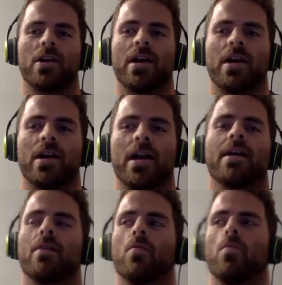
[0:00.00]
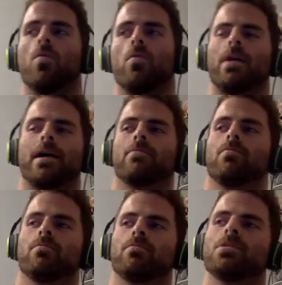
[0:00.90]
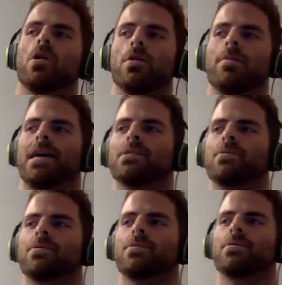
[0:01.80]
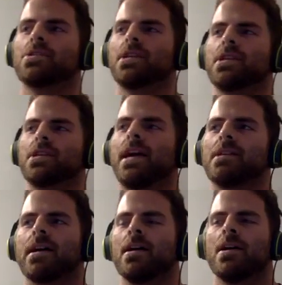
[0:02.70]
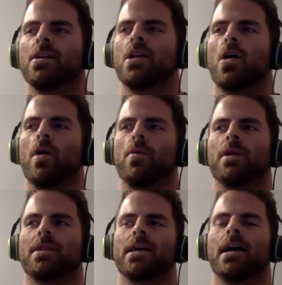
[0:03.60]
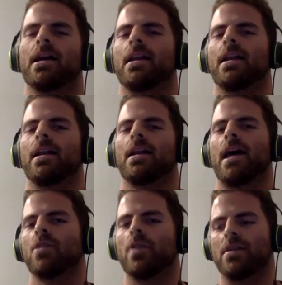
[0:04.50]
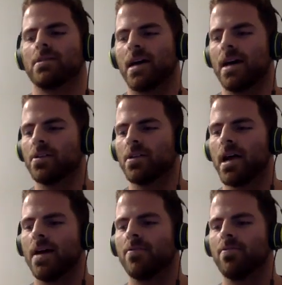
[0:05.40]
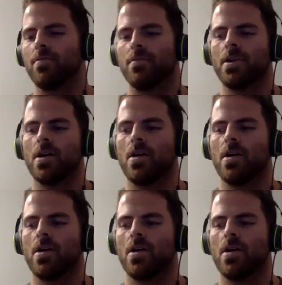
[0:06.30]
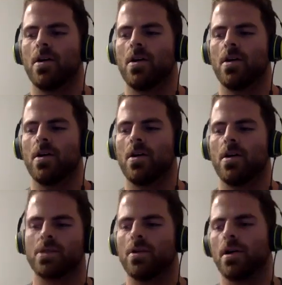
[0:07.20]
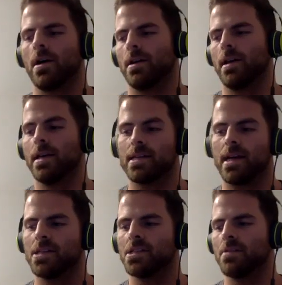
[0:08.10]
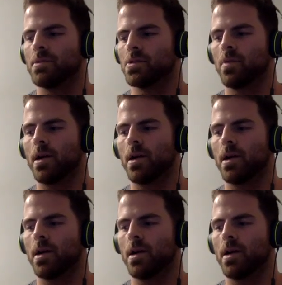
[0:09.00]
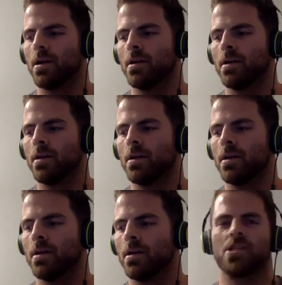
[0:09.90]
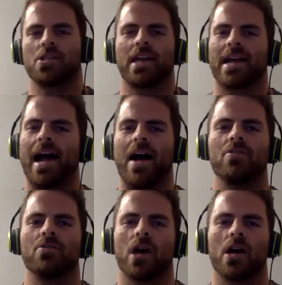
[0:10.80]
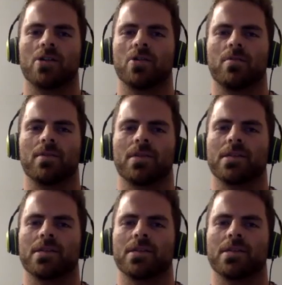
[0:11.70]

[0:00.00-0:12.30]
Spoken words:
And I think, like, going back to what you're saying is like knowing what they have going outside their life, or what's going on inside the gym as well. And just like how you talk to them.